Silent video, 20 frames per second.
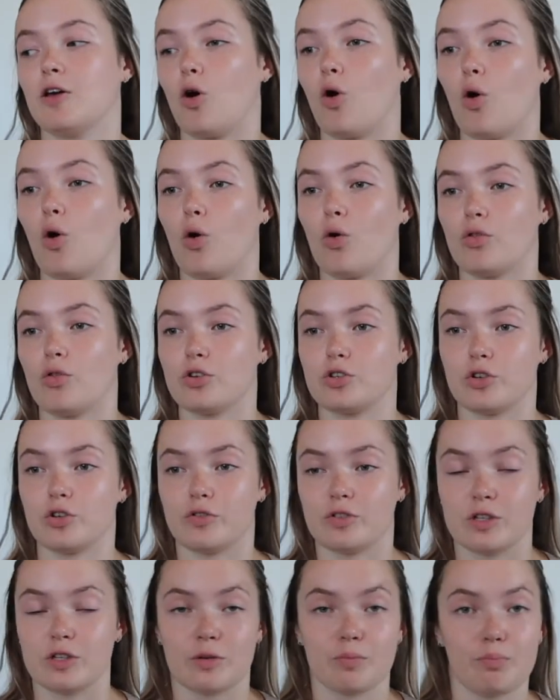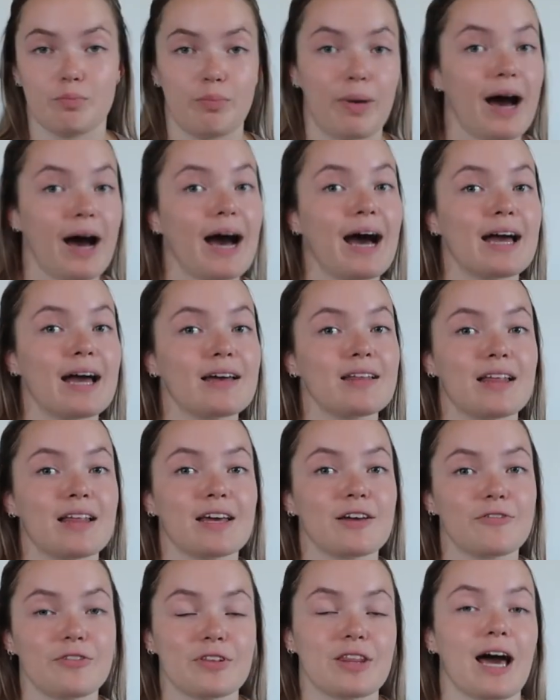all the stuff to buy,
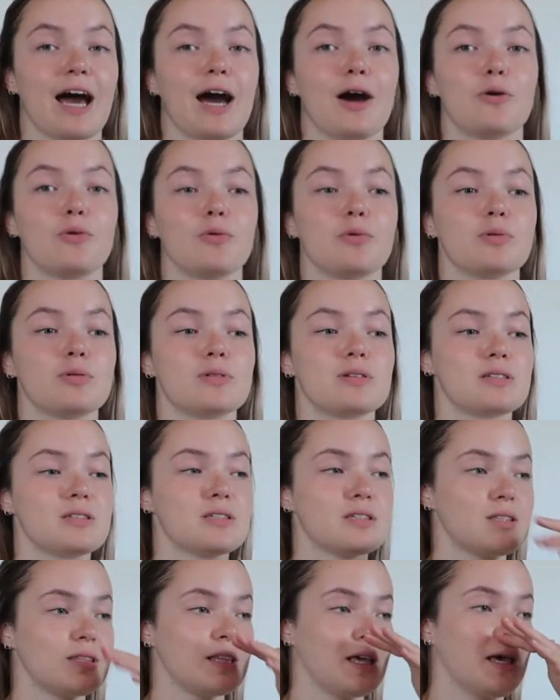like for the house,